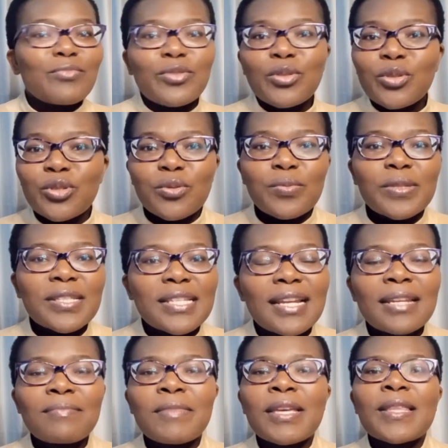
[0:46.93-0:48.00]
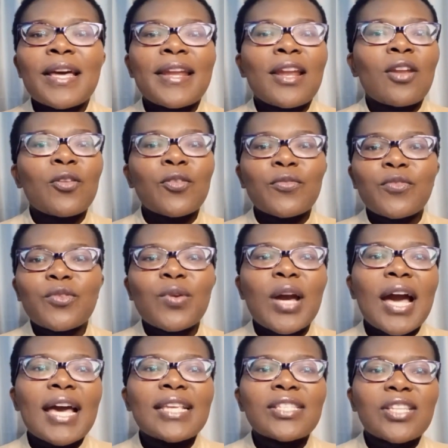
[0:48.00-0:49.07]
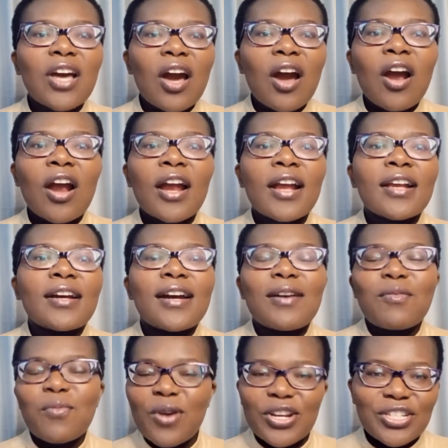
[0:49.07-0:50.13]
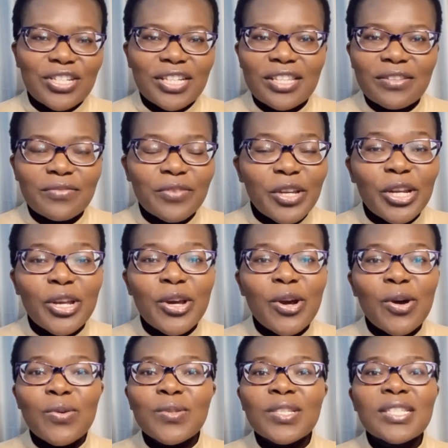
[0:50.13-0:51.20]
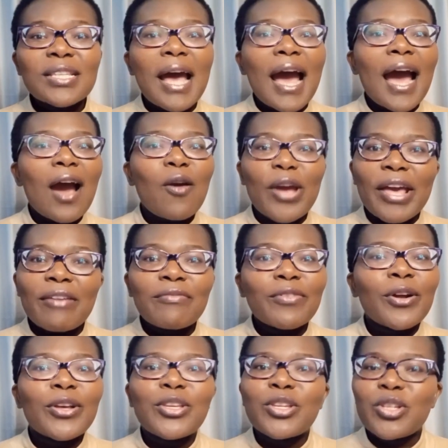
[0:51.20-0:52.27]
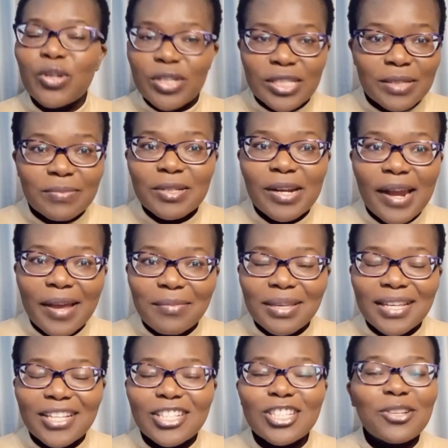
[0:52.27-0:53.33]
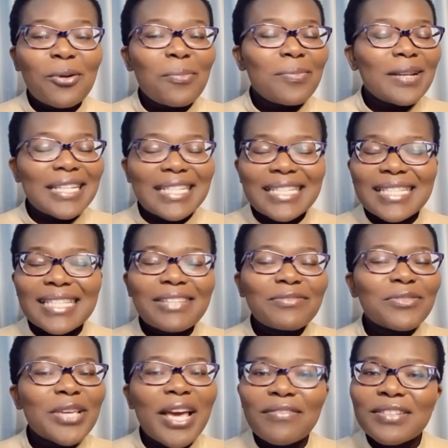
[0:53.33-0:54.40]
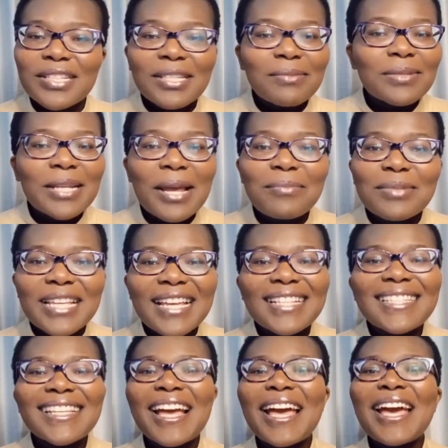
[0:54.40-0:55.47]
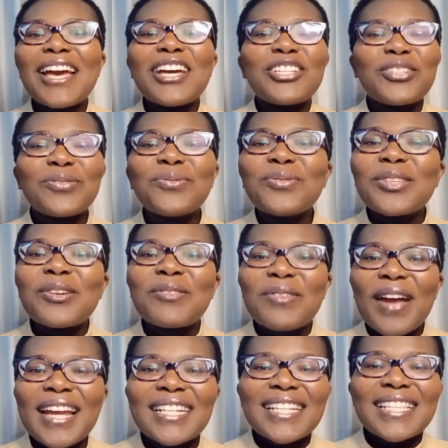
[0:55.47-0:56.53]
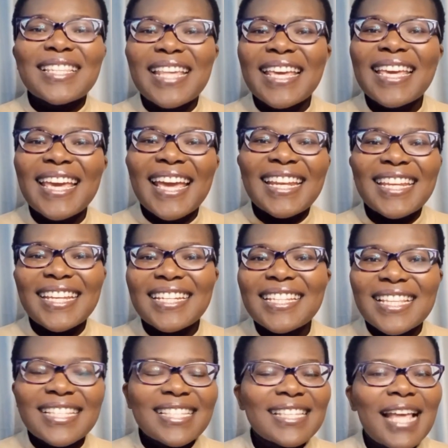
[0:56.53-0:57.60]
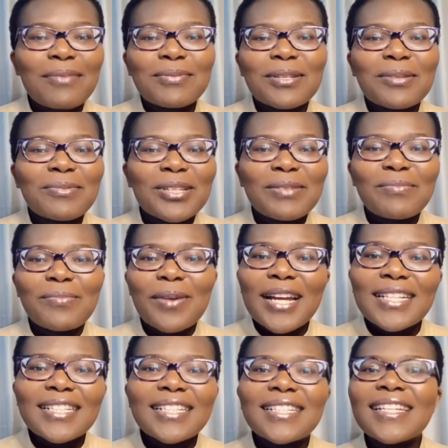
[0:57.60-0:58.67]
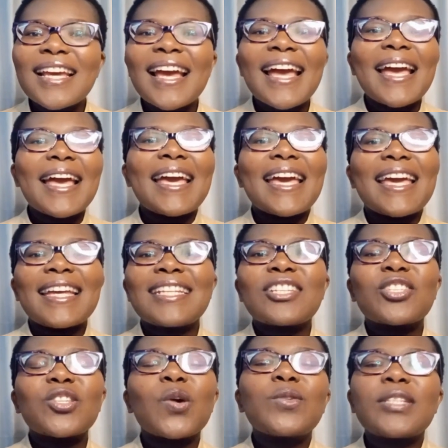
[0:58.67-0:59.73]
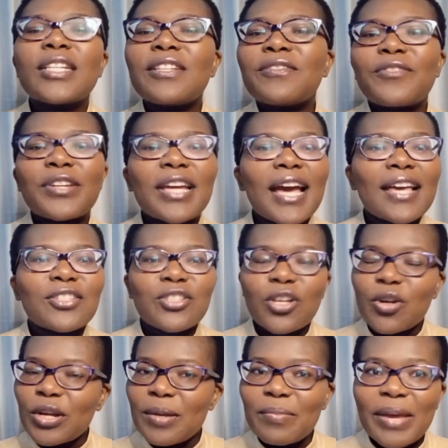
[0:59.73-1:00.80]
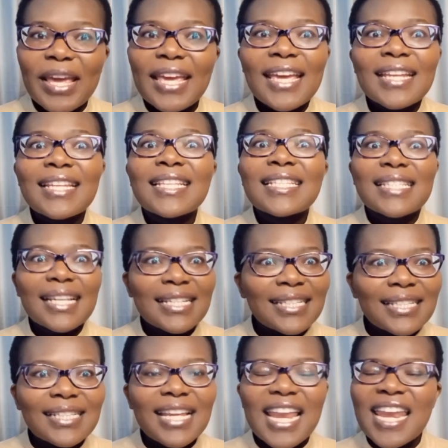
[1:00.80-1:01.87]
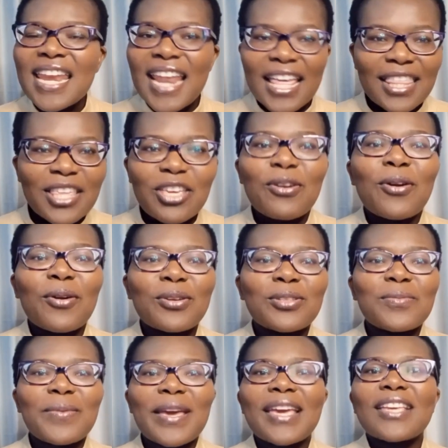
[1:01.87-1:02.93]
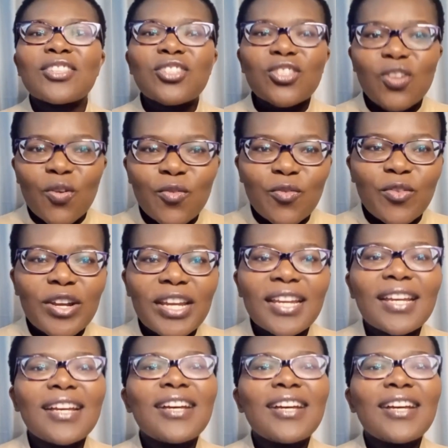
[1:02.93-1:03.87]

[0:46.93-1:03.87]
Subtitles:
YouTube is telling me that a lot of you guys are watching the videos, however you're not subscribing. So please, if you haven't subscribed yet, do the right thing and hit the subscription button. It is totally free, guys. Not going to pay any cent, nothing you're going to pay. It's so free